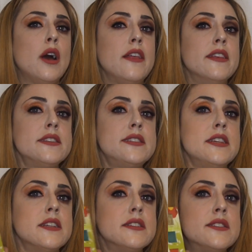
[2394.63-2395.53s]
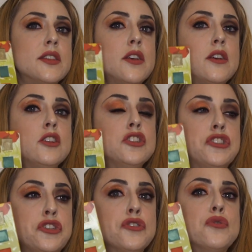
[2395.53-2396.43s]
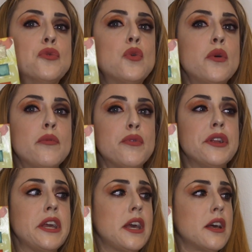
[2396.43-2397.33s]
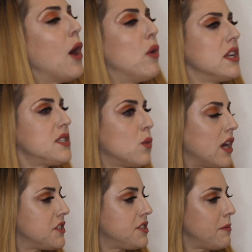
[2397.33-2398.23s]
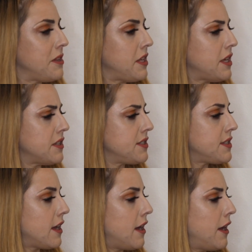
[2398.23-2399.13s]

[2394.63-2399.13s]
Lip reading: and this is too pretty. I want to swatch some of these